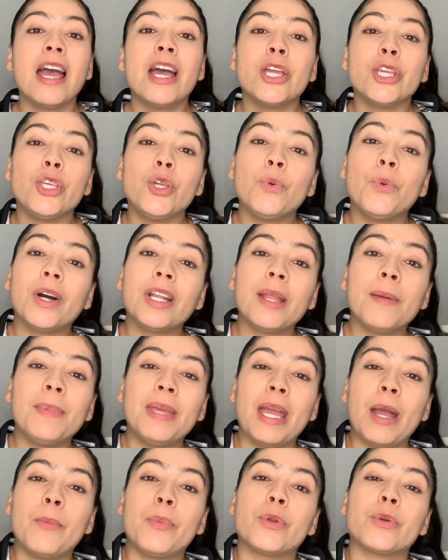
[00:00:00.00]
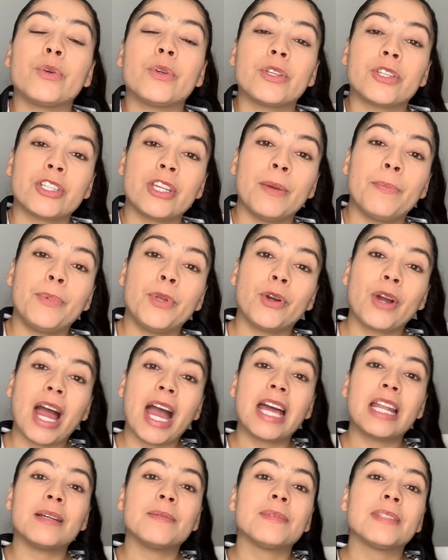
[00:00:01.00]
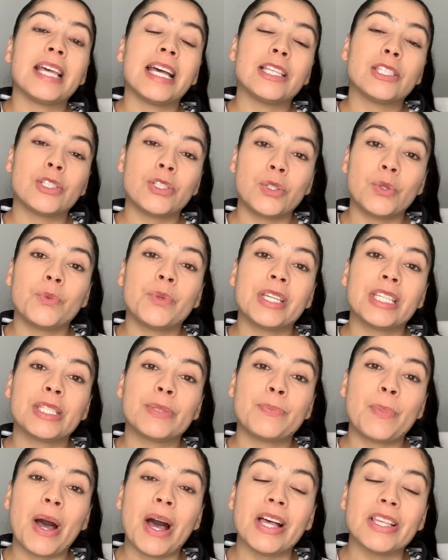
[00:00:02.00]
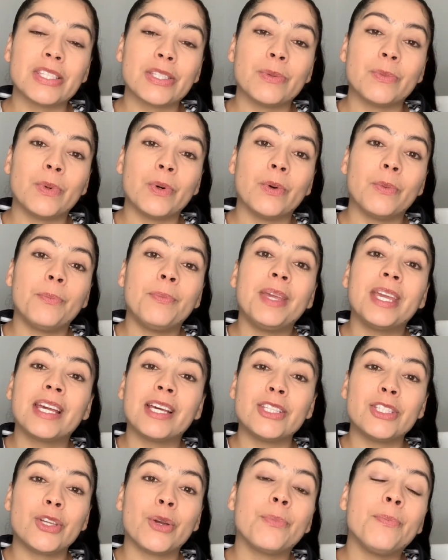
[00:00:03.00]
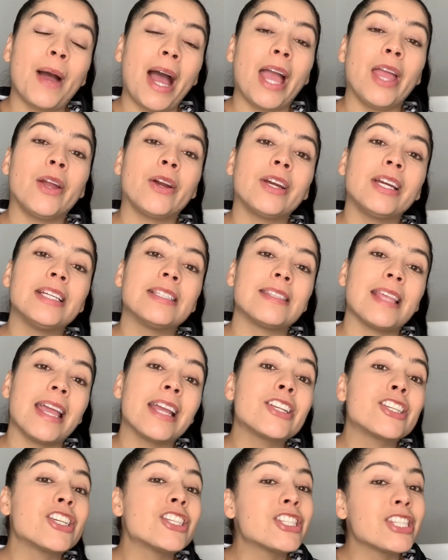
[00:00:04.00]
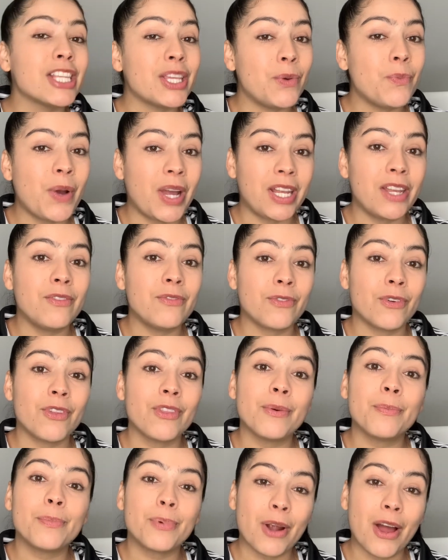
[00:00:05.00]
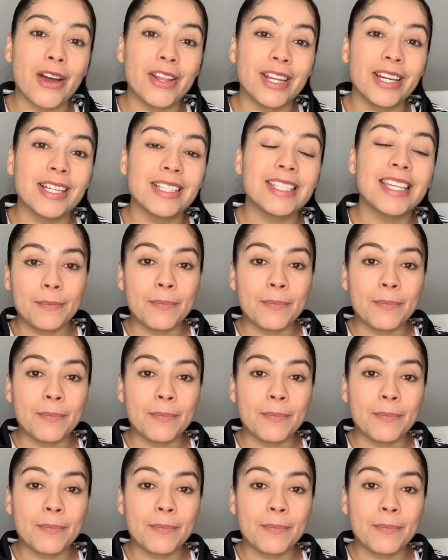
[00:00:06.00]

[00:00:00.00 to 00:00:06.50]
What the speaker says: You want to be able to ship your items as soon as possible because your buyer is anxiously waiting for the product.